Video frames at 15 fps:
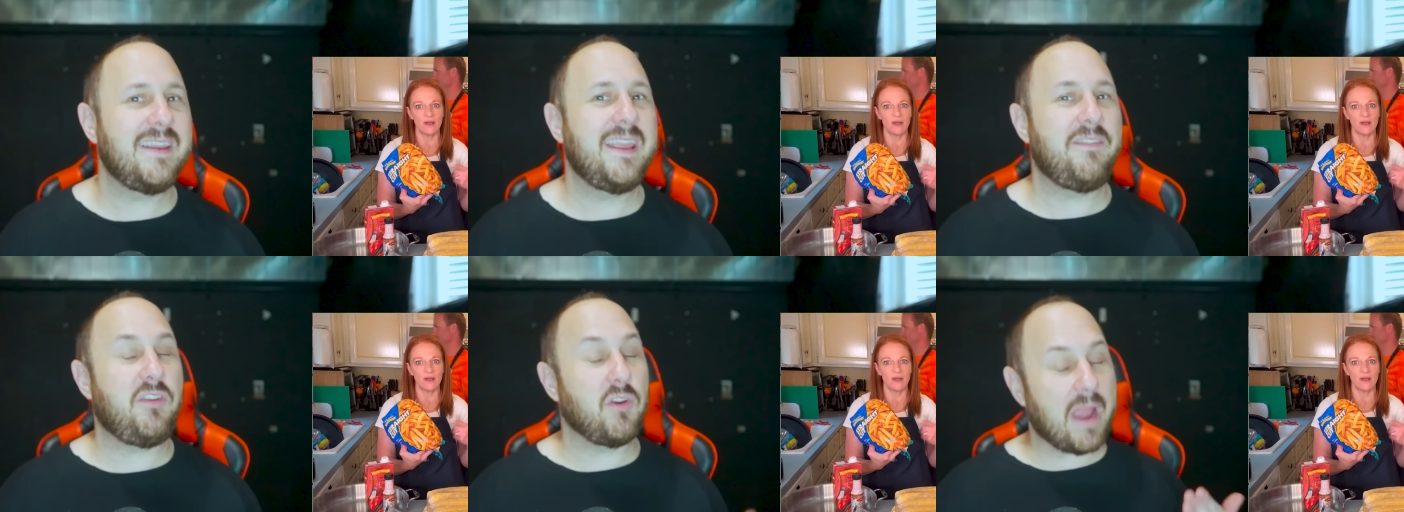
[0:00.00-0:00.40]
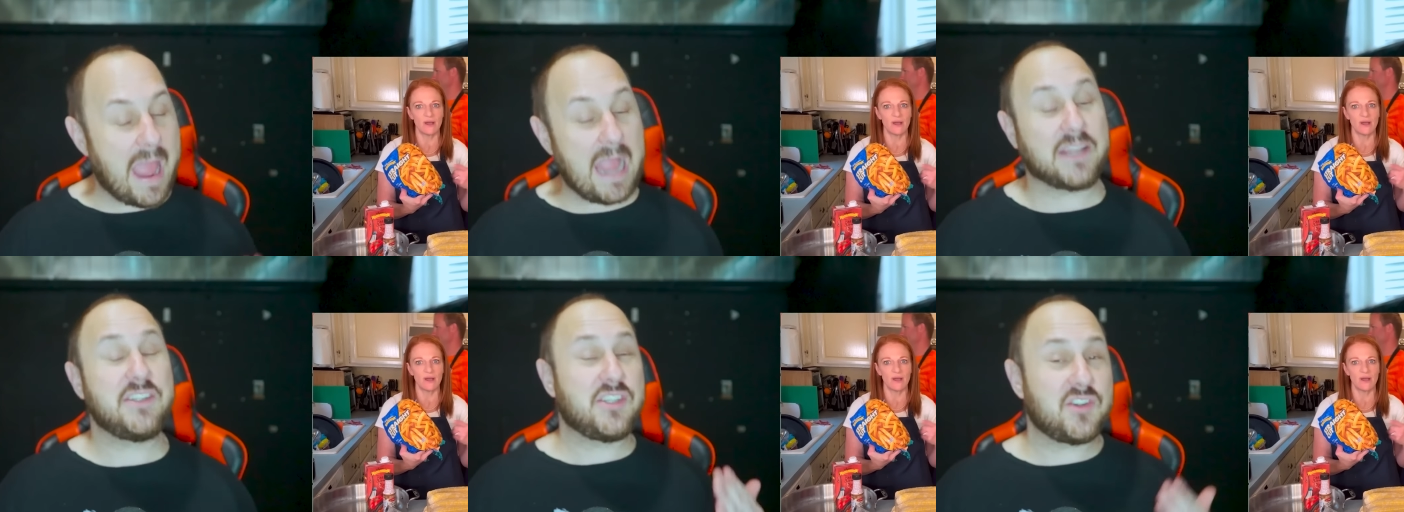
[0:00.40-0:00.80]
Speaker 1: If you're
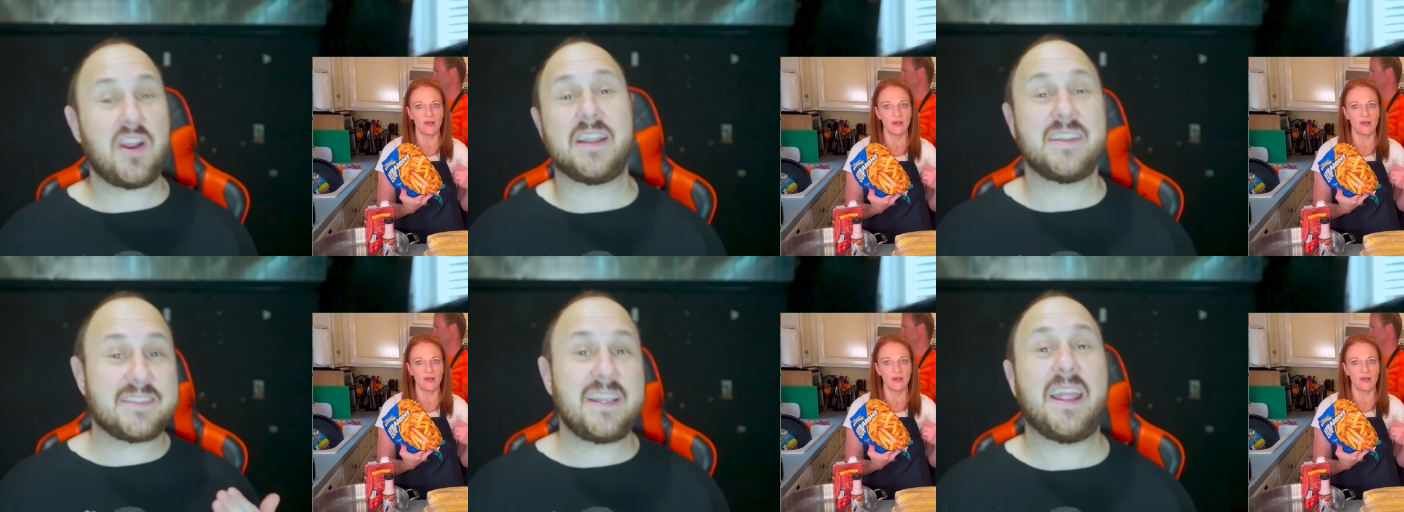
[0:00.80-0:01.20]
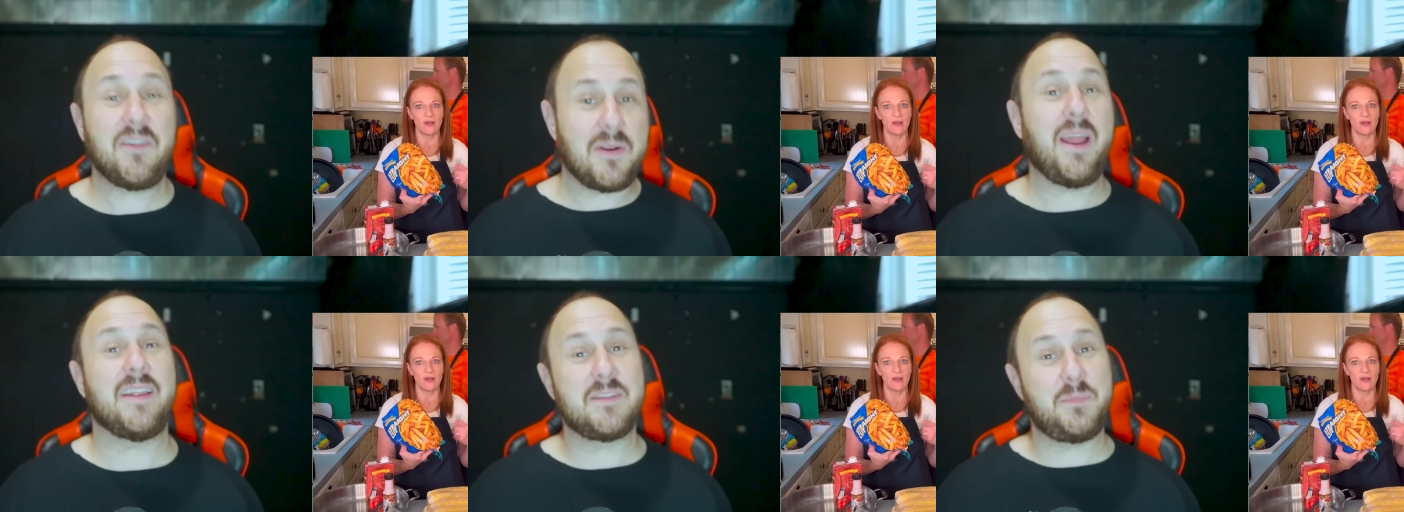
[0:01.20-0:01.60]
actually trying to say it
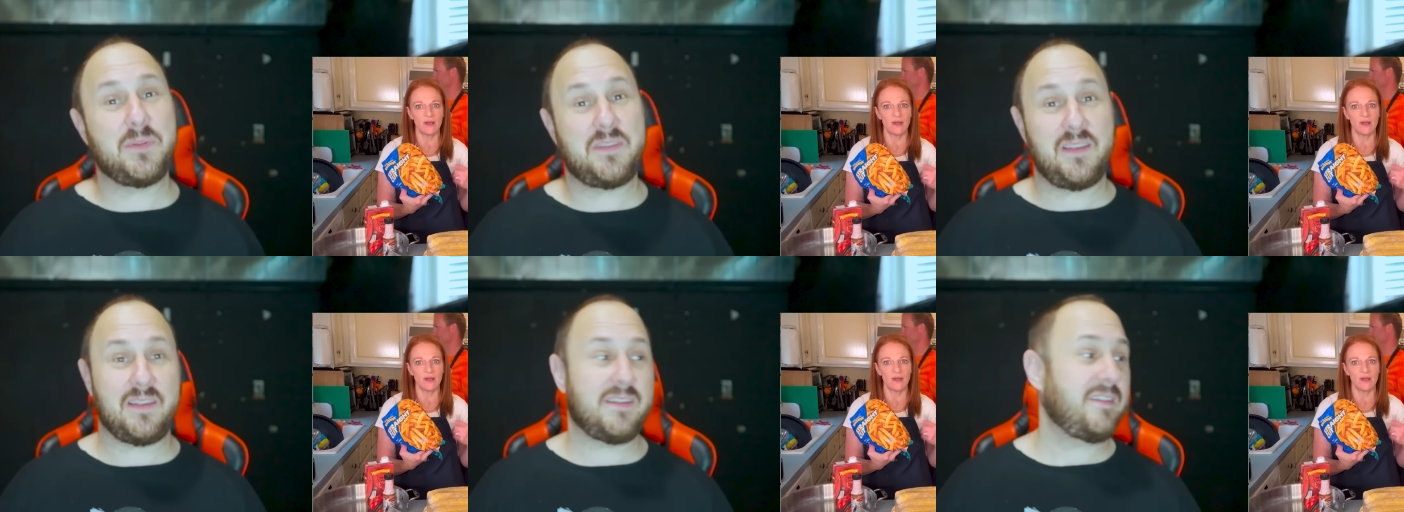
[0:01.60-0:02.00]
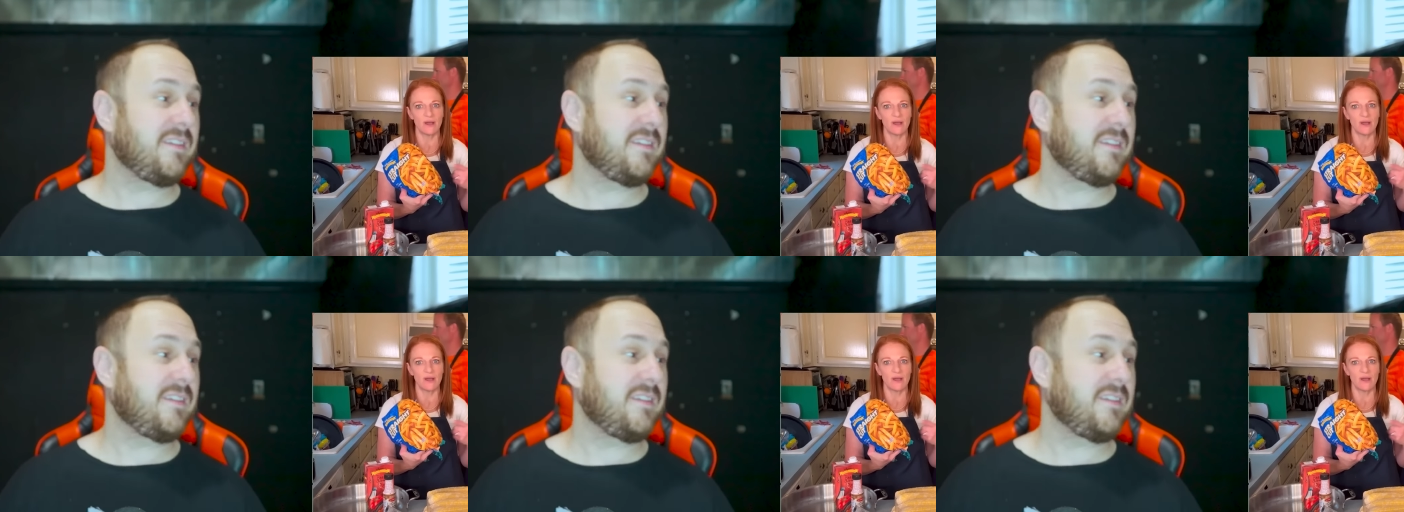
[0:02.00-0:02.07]
right, it's poutine.